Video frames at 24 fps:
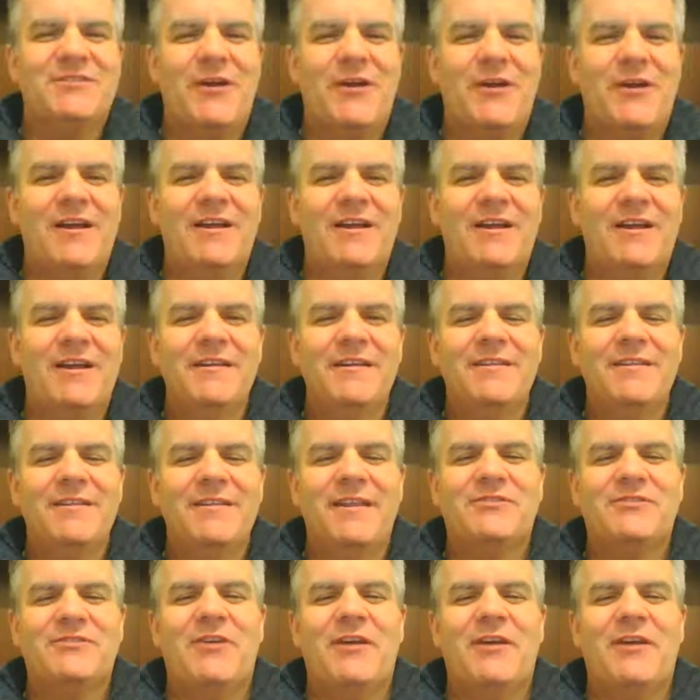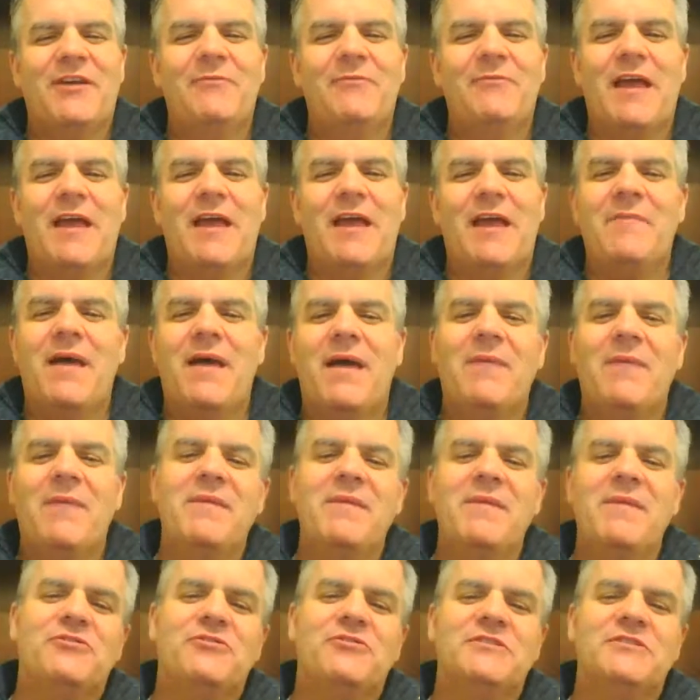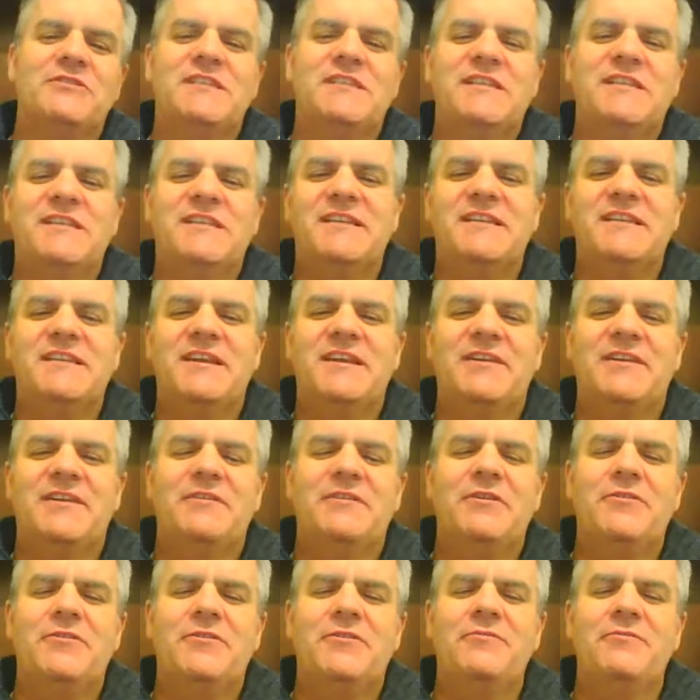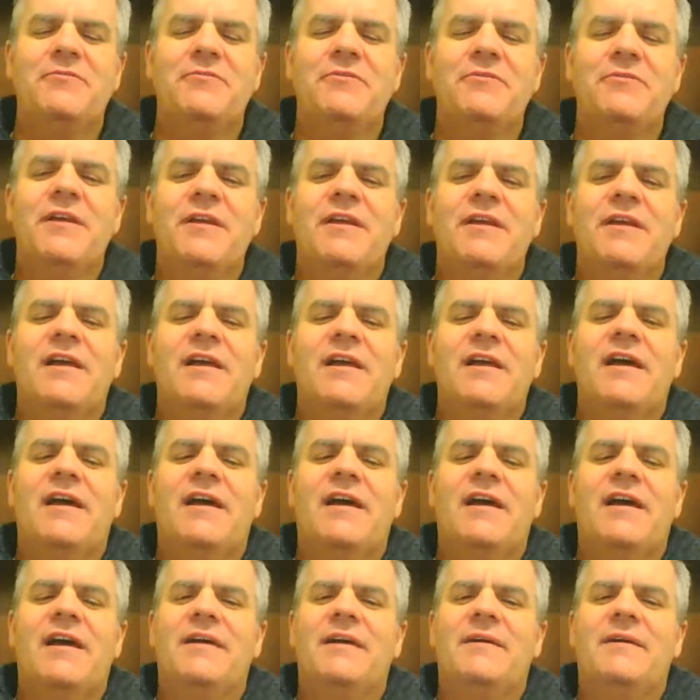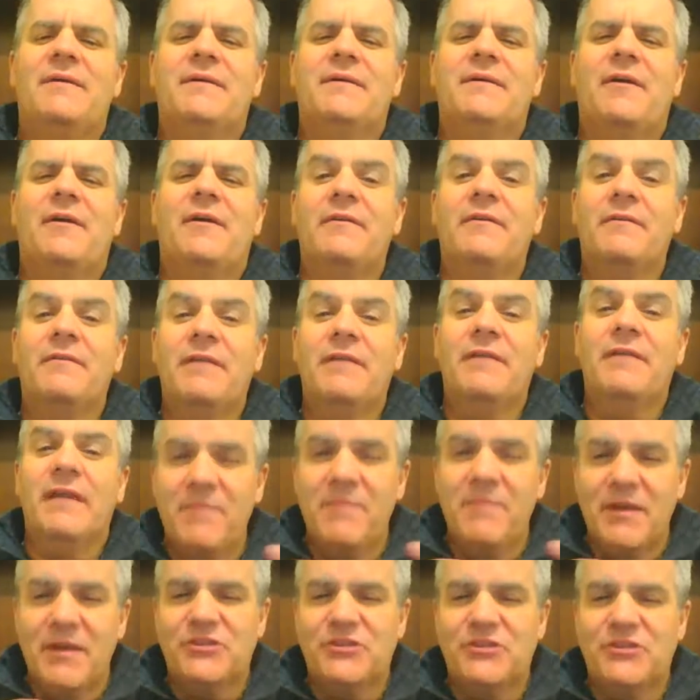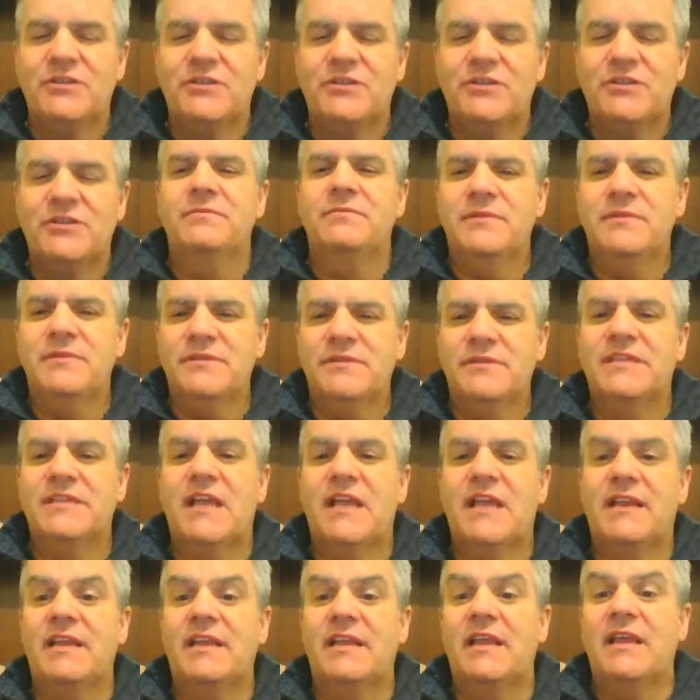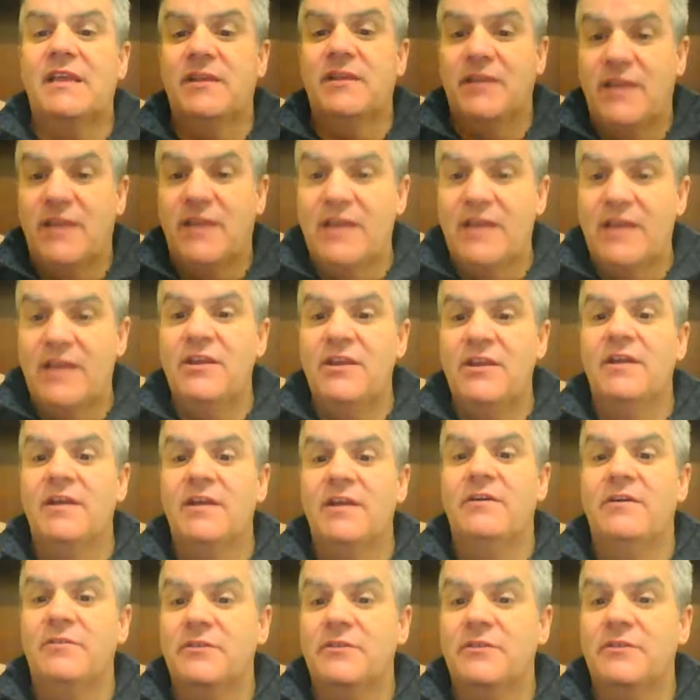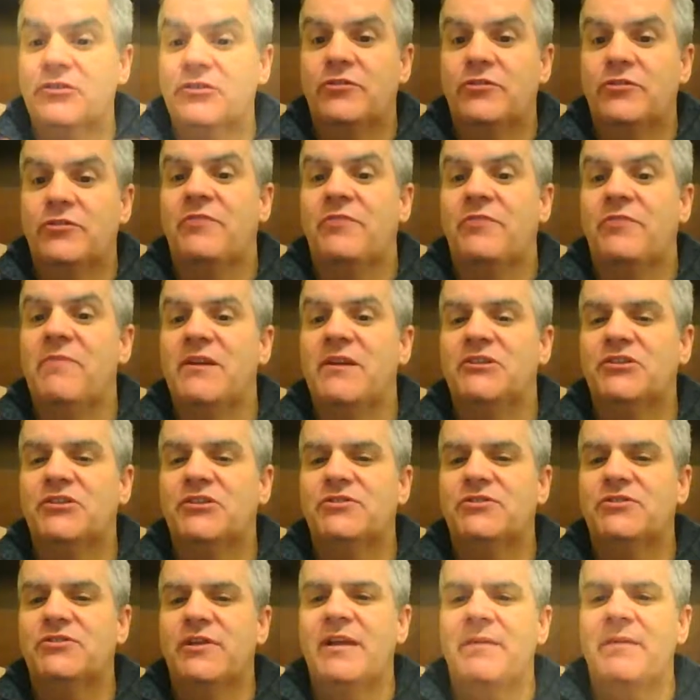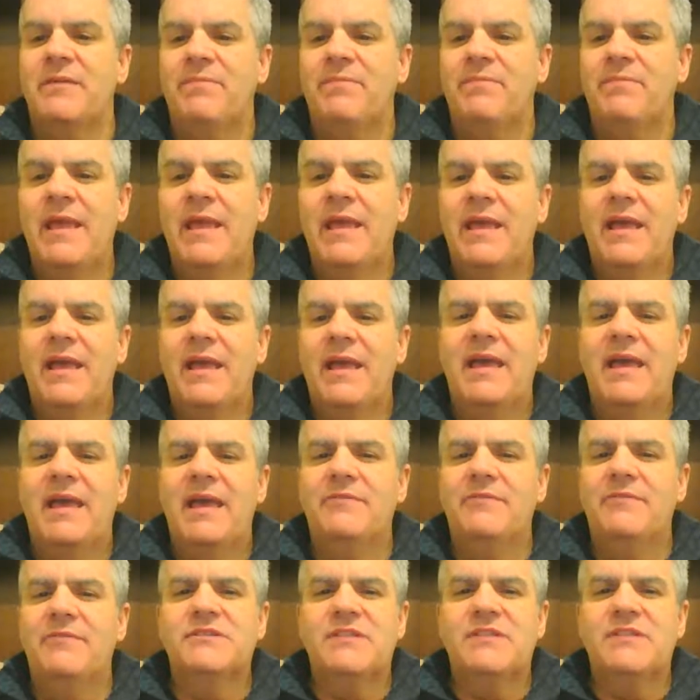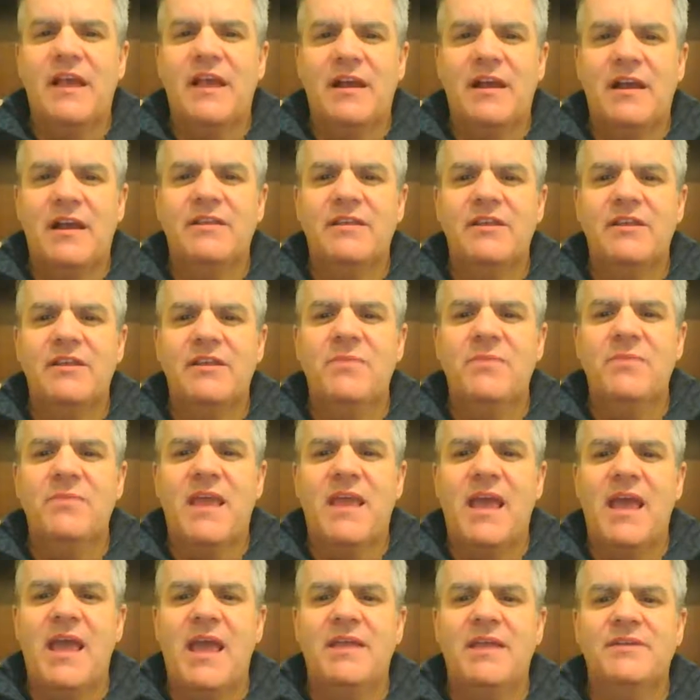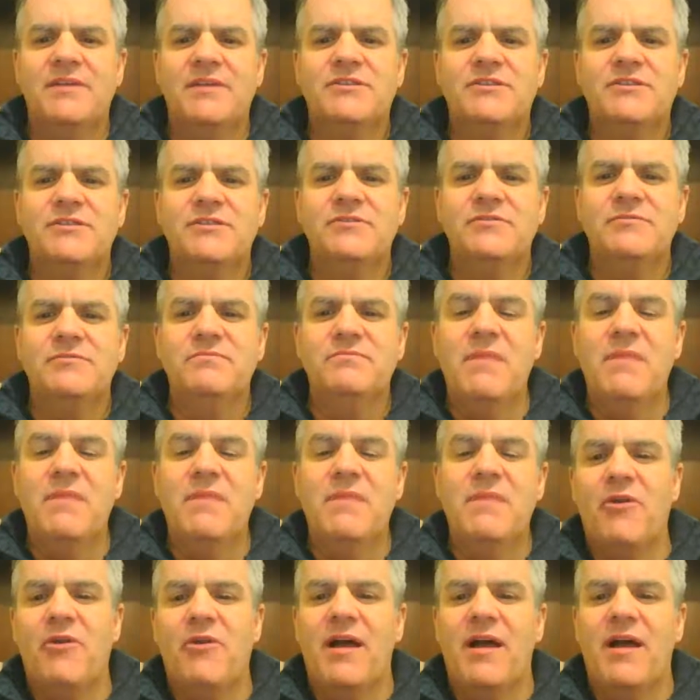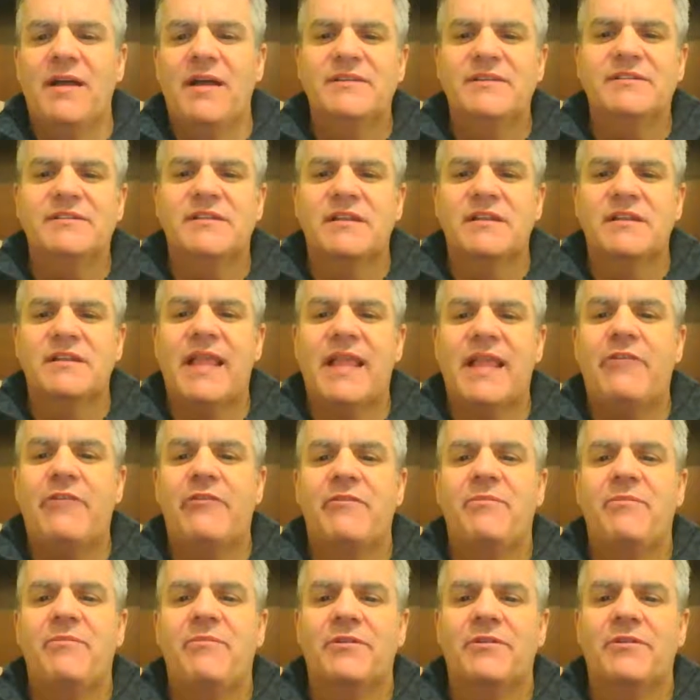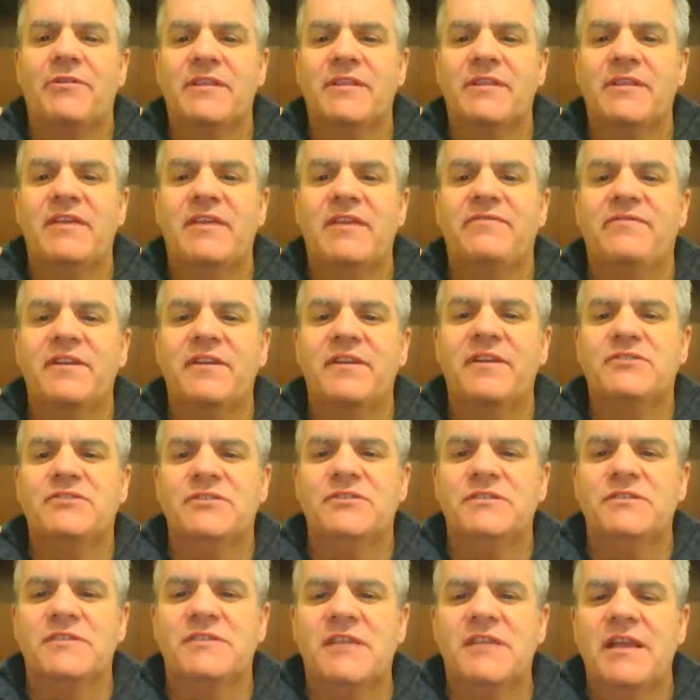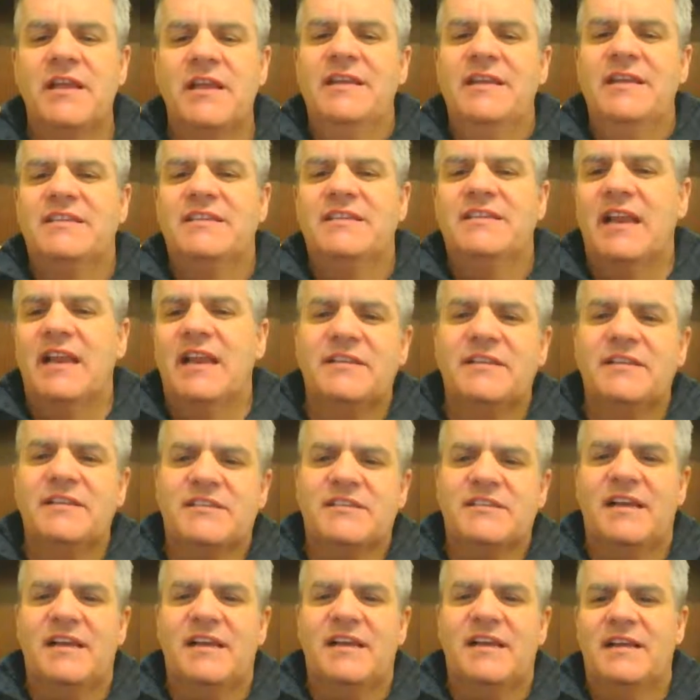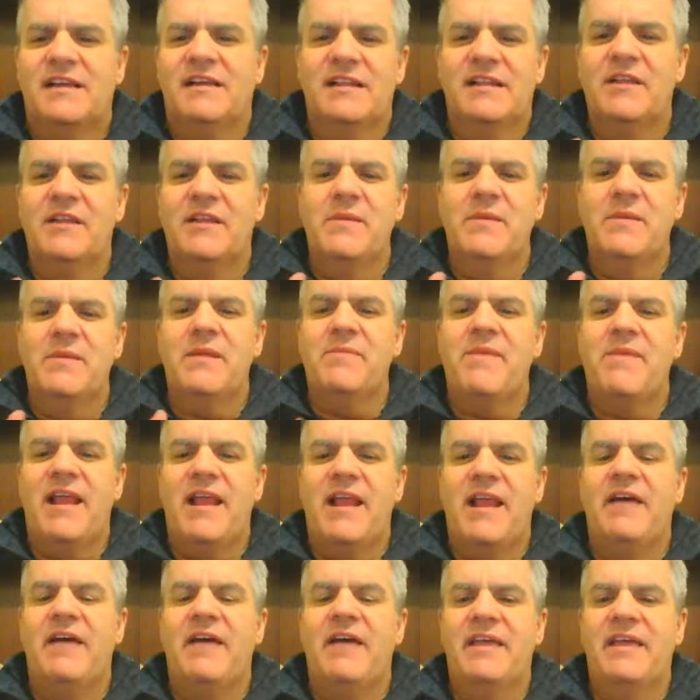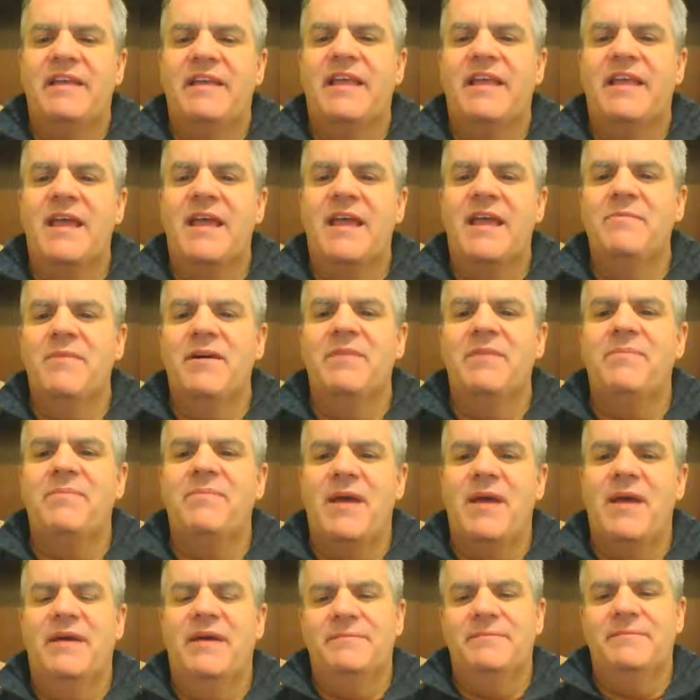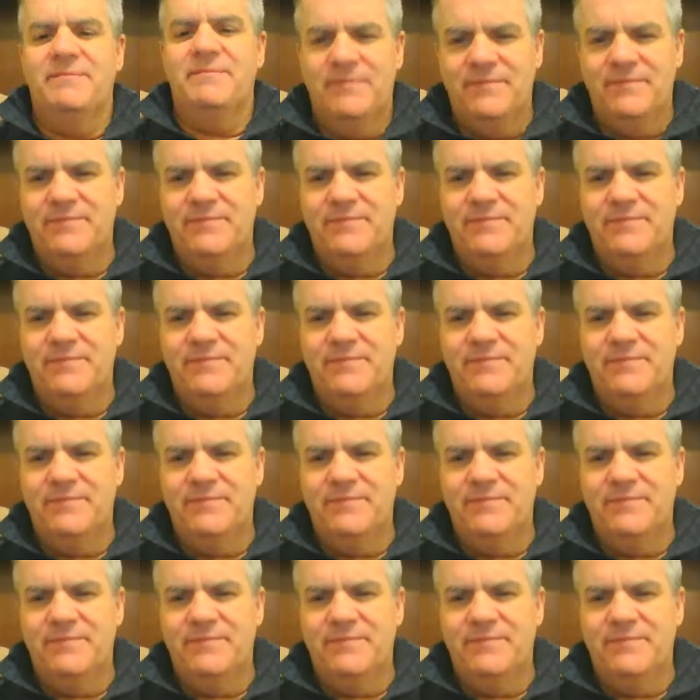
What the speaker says: great. That's great. Well, I'm interested to hear you are in a mission setting in Kenya on a short-term mission trip. And it was there that you began to memorize the letter of Paul to the Ephesians. Tell us a little bit about how that came about.